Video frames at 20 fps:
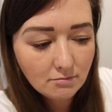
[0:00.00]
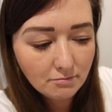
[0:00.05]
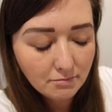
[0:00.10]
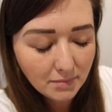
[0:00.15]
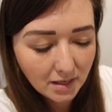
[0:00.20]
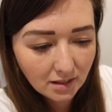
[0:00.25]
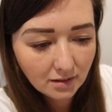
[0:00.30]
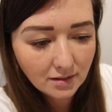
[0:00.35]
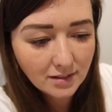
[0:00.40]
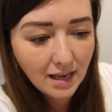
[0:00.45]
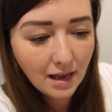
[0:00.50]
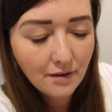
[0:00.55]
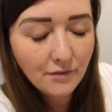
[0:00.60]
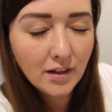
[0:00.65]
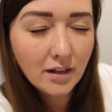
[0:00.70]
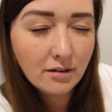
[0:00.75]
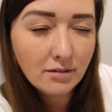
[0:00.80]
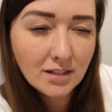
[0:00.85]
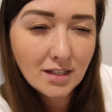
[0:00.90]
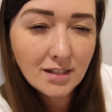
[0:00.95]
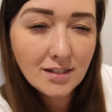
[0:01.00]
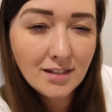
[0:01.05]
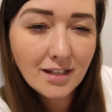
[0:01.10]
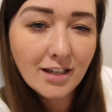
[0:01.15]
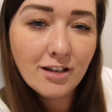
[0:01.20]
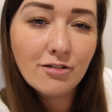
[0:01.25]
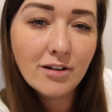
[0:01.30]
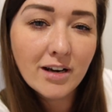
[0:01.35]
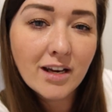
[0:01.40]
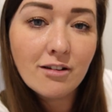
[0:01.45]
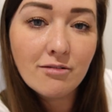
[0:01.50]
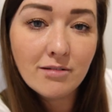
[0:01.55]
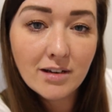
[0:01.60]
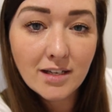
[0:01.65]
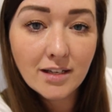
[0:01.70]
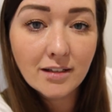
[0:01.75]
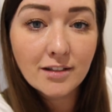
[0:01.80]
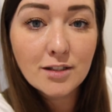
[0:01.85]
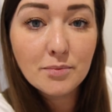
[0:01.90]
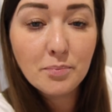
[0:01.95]
meals ever. There is a secret
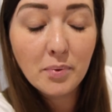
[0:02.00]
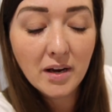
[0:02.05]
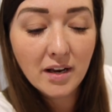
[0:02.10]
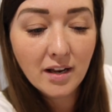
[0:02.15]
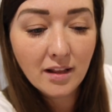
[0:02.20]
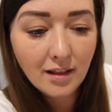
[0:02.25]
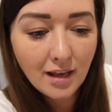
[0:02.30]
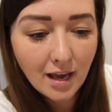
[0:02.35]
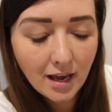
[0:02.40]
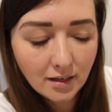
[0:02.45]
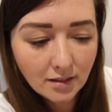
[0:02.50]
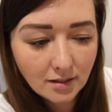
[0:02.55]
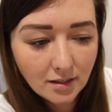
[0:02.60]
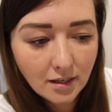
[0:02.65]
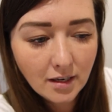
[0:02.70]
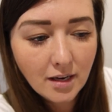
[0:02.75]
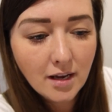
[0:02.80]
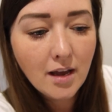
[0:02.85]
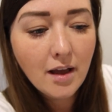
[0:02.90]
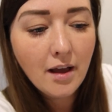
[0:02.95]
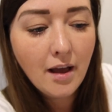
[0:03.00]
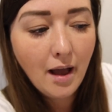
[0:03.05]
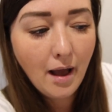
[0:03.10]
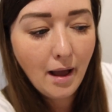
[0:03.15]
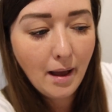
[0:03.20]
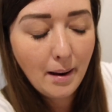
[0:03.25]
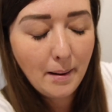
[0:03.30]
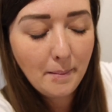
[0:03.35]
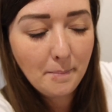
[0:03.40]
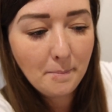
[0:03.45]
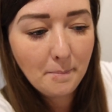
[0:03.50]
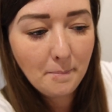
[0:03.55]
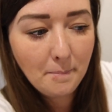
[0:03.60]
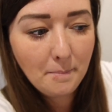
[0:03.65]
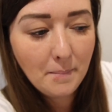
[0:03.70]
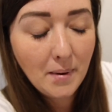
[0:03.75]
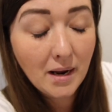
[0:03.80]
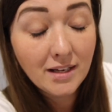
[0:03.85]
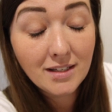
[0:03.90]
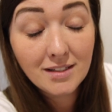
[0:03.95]
ingredient to put in at the end, and
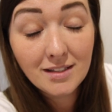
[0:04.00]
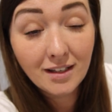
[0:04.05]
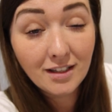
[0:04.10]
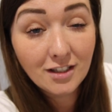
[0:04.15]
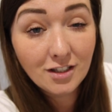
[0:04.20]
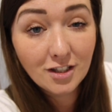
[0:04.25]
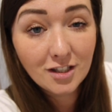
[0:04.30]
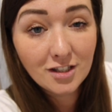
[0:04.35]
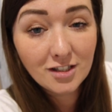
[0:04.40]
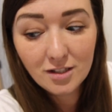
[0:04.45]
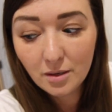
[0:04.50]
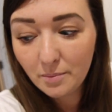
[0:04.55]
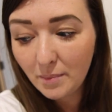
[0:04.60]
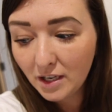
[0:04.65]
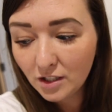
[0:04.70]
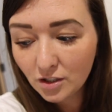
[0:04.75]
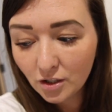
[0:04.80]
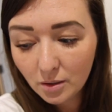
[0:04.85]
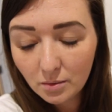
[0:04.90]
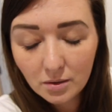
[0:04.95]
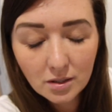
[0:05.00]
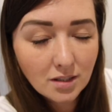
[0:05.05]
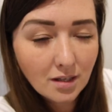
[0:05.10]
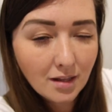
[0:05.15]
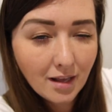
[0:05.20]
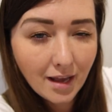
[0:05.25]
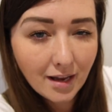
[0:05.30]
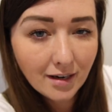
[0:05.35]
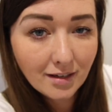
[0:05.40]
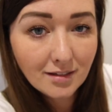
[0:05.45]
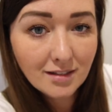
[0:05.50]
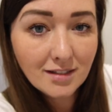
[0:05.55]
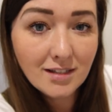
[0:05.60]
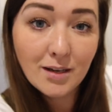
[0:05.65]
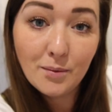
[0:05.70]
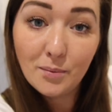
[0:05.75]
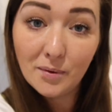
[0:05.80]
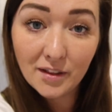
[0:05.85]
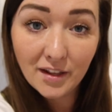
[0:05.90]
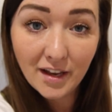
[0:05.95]
it's delicious. So make sure you watch to the end to
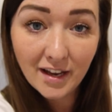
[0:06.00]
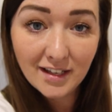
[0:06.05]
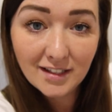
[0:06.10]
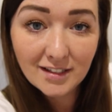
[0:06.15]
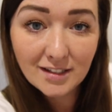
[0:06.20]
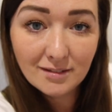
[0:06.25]
see what that